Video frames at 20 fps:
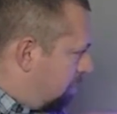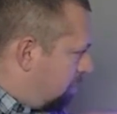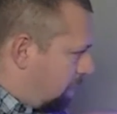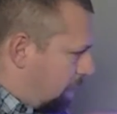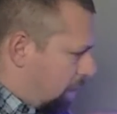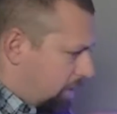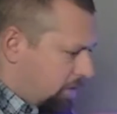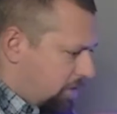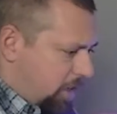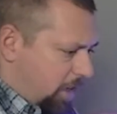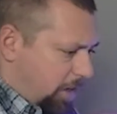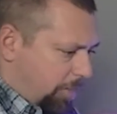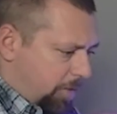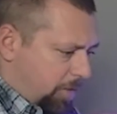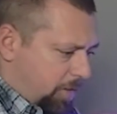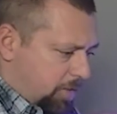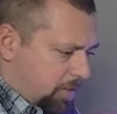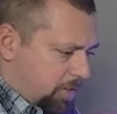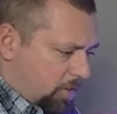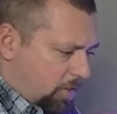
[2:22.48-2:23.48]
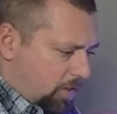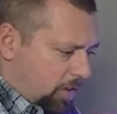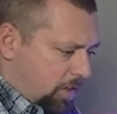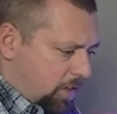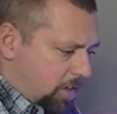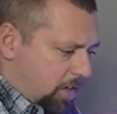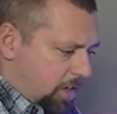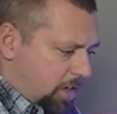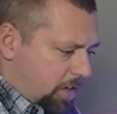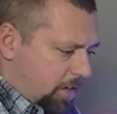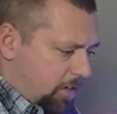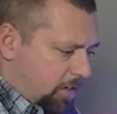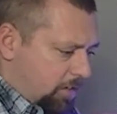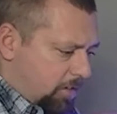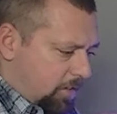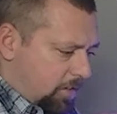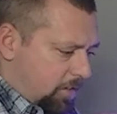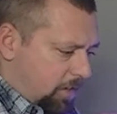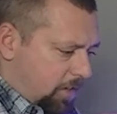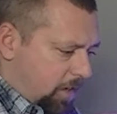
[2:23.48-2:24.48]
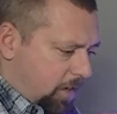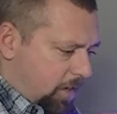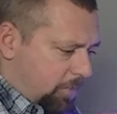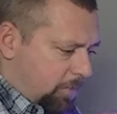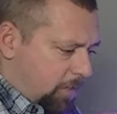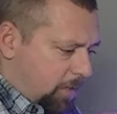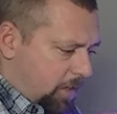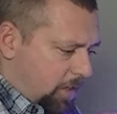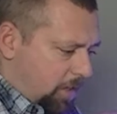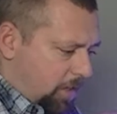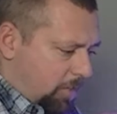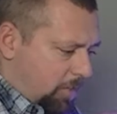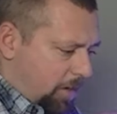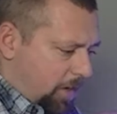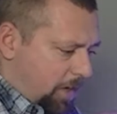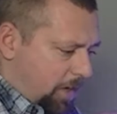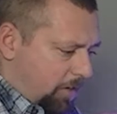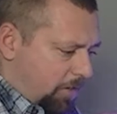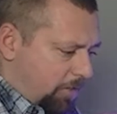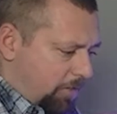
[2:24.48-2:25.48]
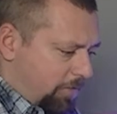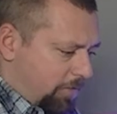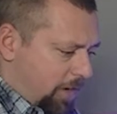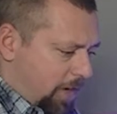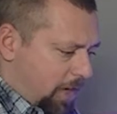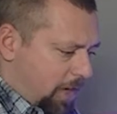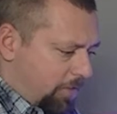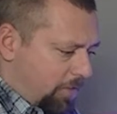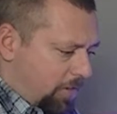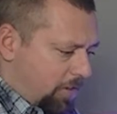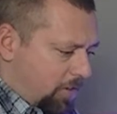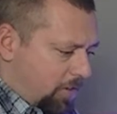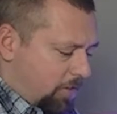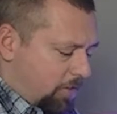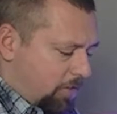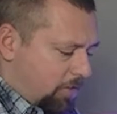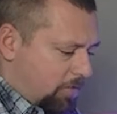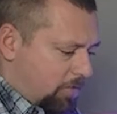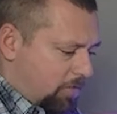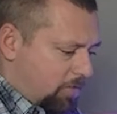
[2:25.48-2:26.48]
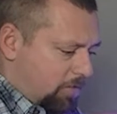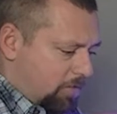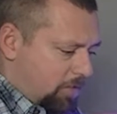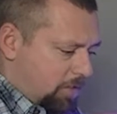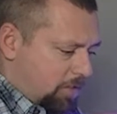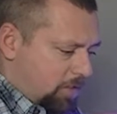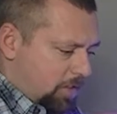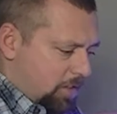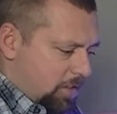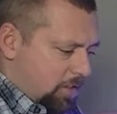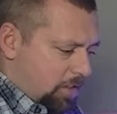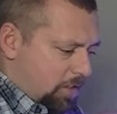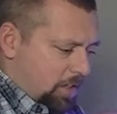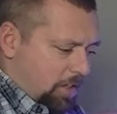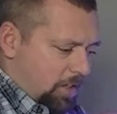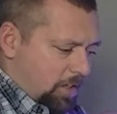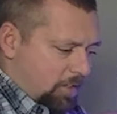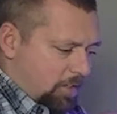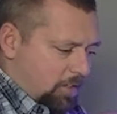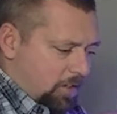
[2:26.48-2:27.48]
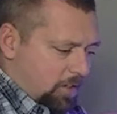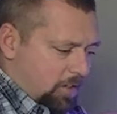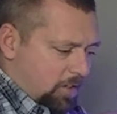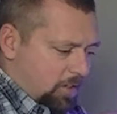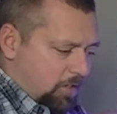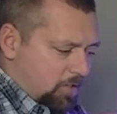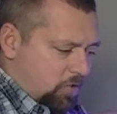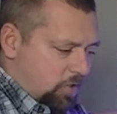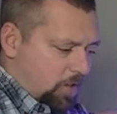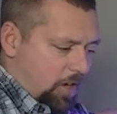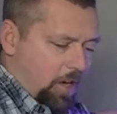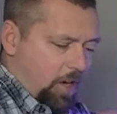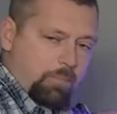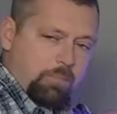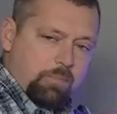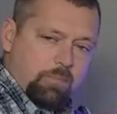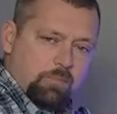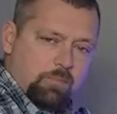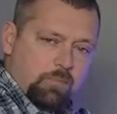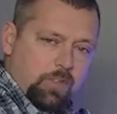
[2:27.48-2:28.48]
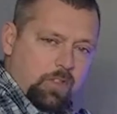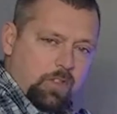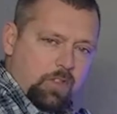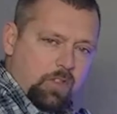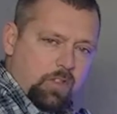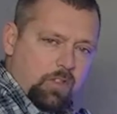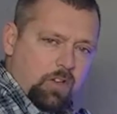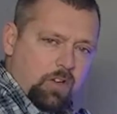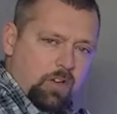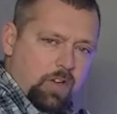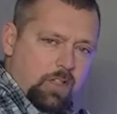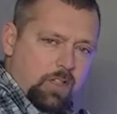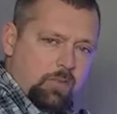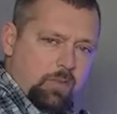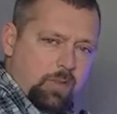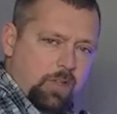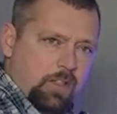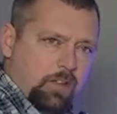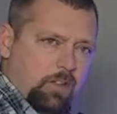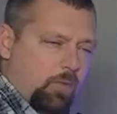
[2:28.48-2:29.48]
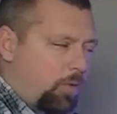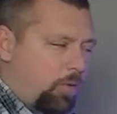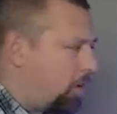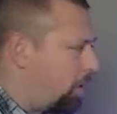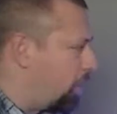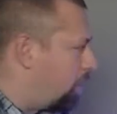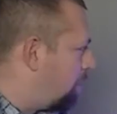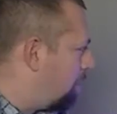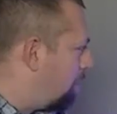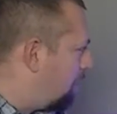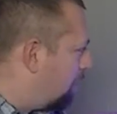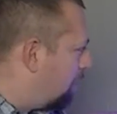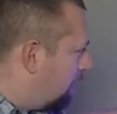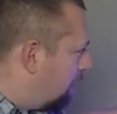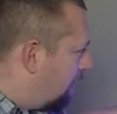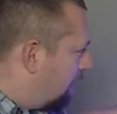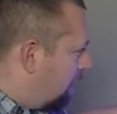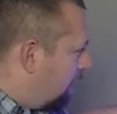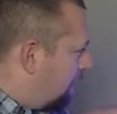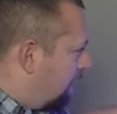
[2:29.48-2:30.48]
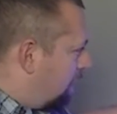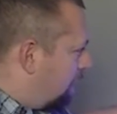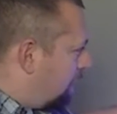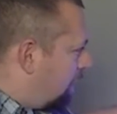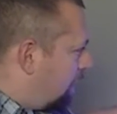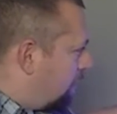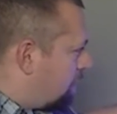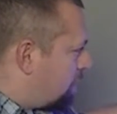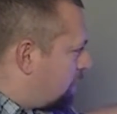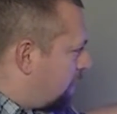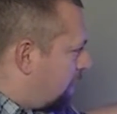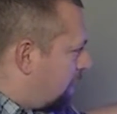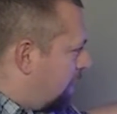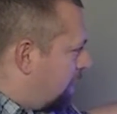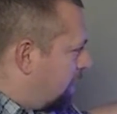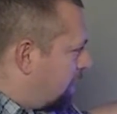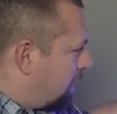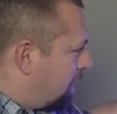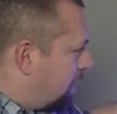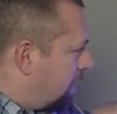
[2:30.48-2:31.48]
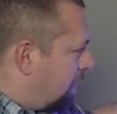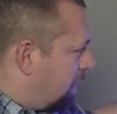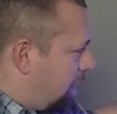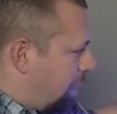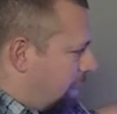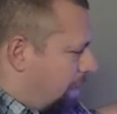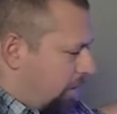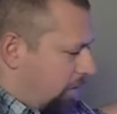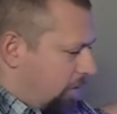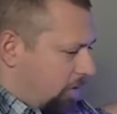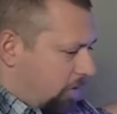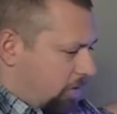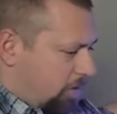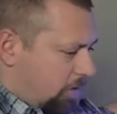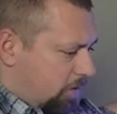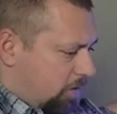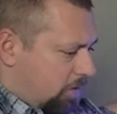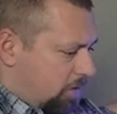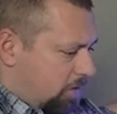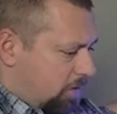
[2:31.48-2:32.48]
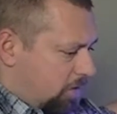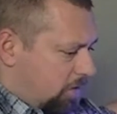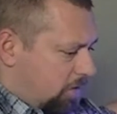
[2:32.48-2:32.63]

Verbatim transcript: on top of the screen net, I'm getting about 500 and it's gonna drop, you know, as we hit the water. But the closer I get to the light, of course,